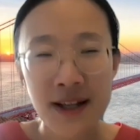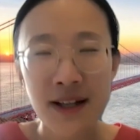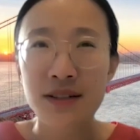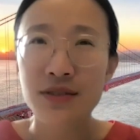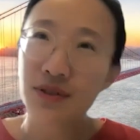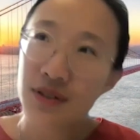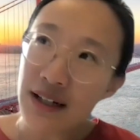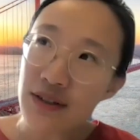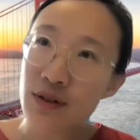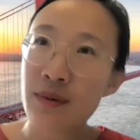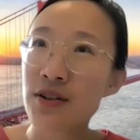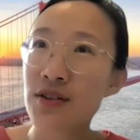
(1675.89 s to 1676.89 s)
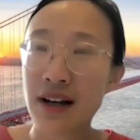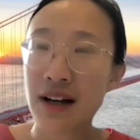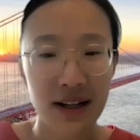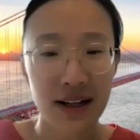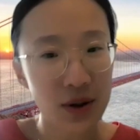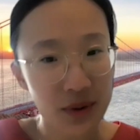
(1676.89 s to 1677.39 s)
So it's not so much that I
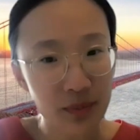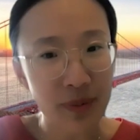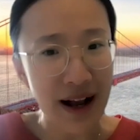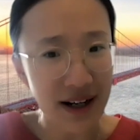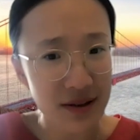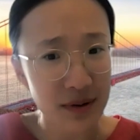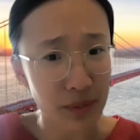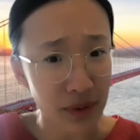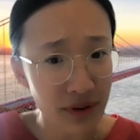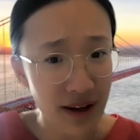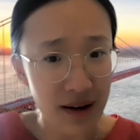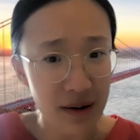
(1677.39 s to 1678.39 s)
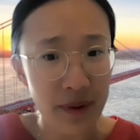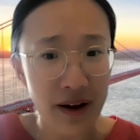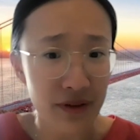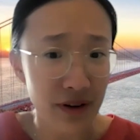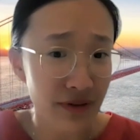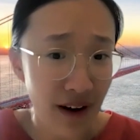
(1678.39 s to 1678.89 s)
go back to a boot camp
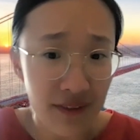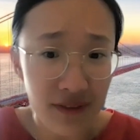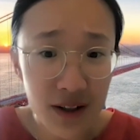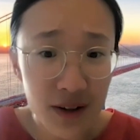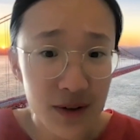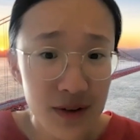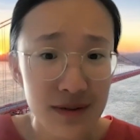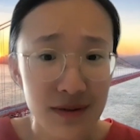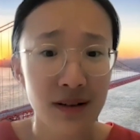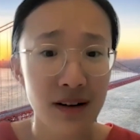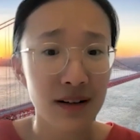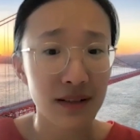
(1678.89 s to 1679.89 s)
every 5 years. A